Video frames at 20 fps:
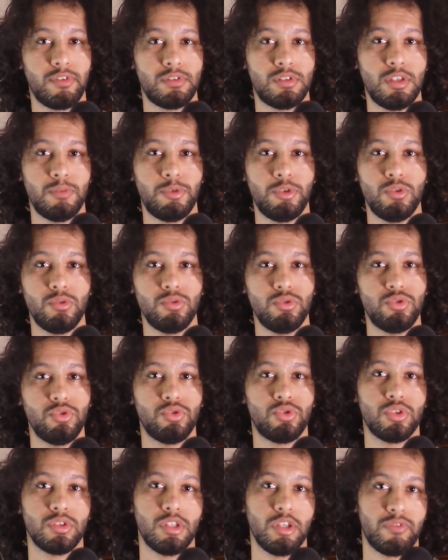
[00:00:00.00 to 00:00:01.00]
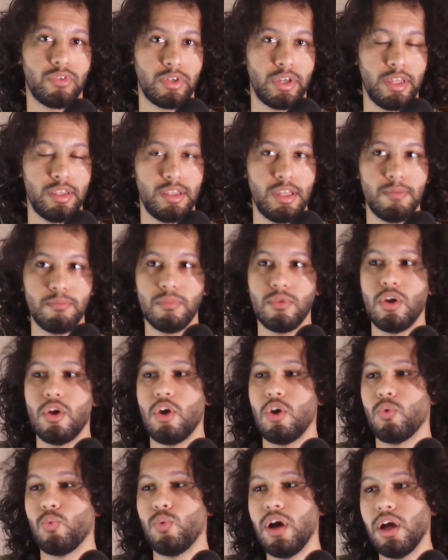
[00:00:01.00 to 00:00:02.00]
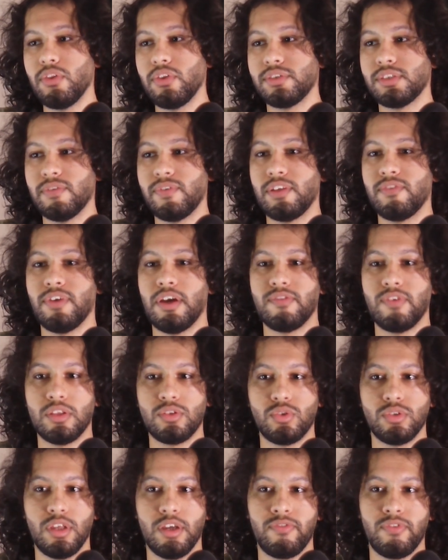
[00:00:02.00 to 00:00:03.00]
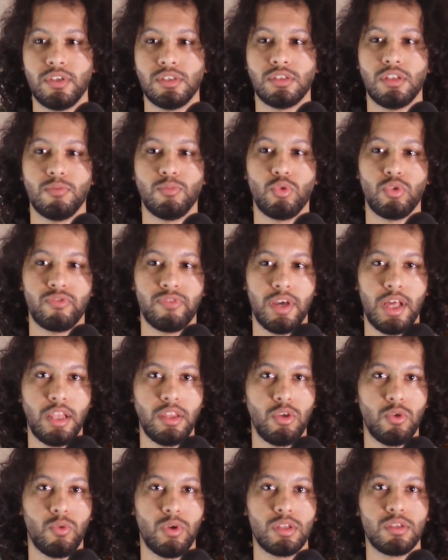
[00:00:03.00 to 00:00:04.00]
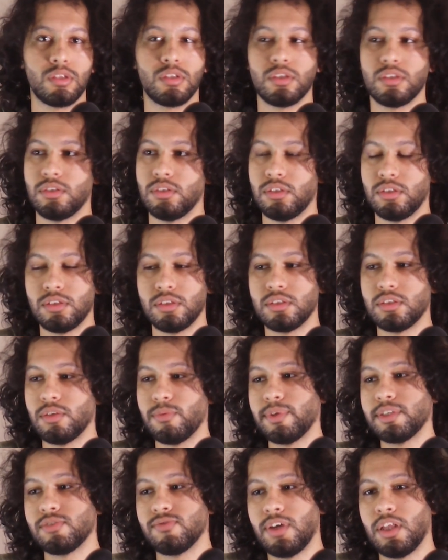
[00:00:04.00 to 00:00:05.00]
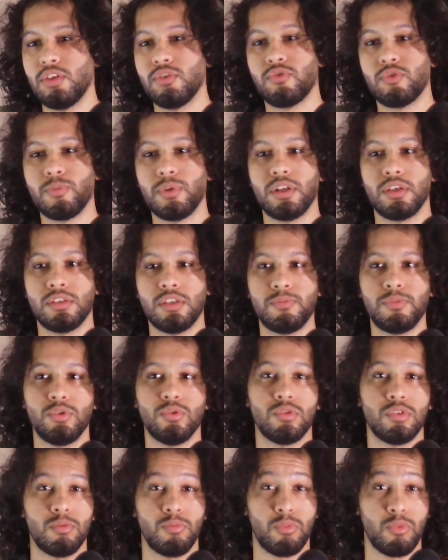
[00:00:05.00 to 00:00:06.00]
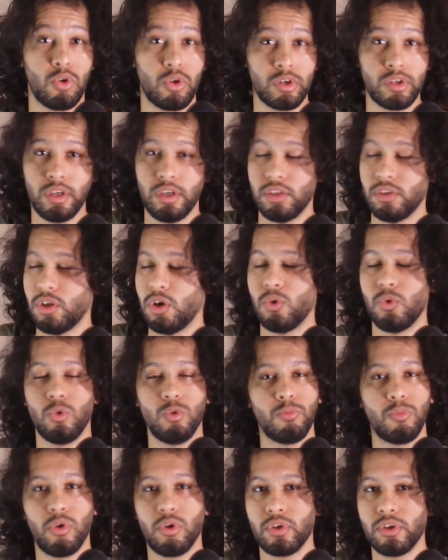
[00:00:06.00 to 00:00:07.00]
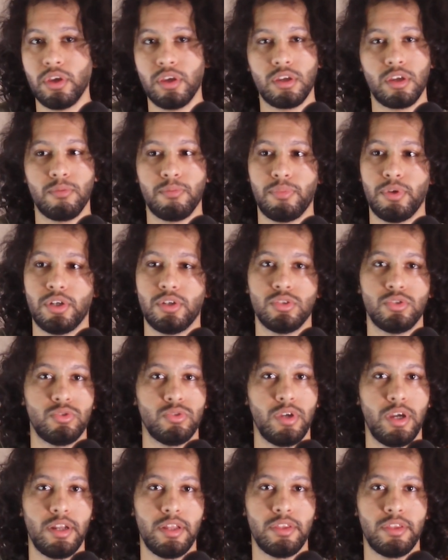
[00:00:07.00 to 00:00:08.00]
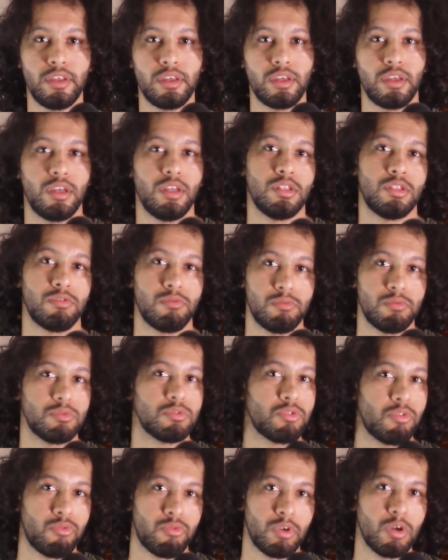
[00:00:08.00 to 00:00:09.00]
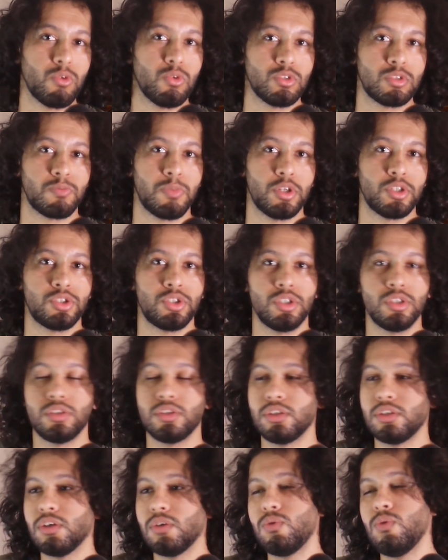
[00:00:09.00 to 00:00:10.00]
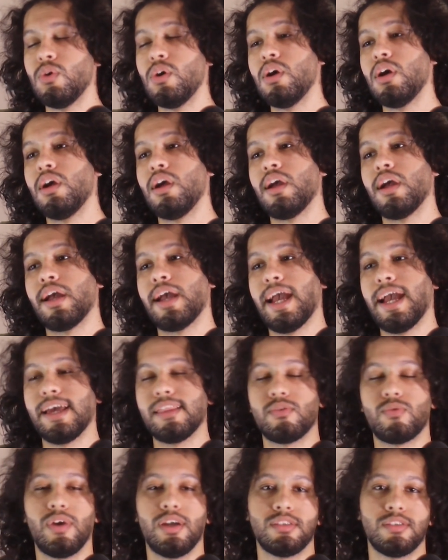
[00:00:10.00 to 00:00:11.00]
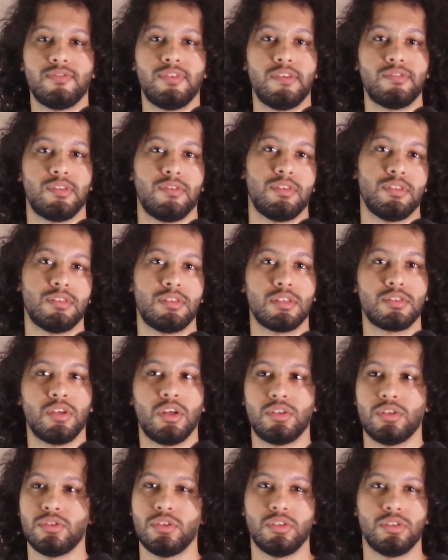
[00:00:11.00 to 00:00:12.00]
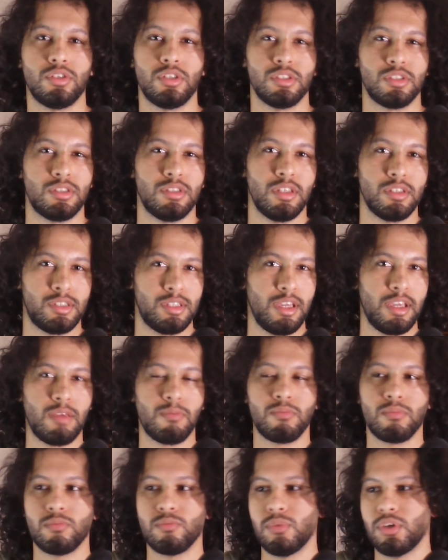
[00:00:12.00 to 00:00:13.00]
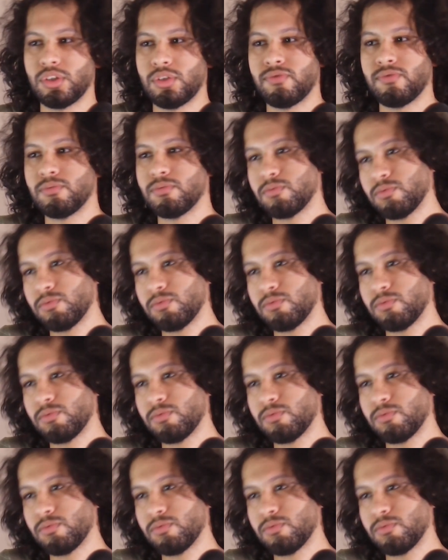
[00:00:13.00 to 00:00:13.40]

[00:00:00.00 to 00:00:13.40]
the CPUs. You should never get them. While the 7500F is the more value one, this is the best value for money CPU in the market, the whole market, compared to anything. It throws punches, and the Ryzen 5 7600 is the same, but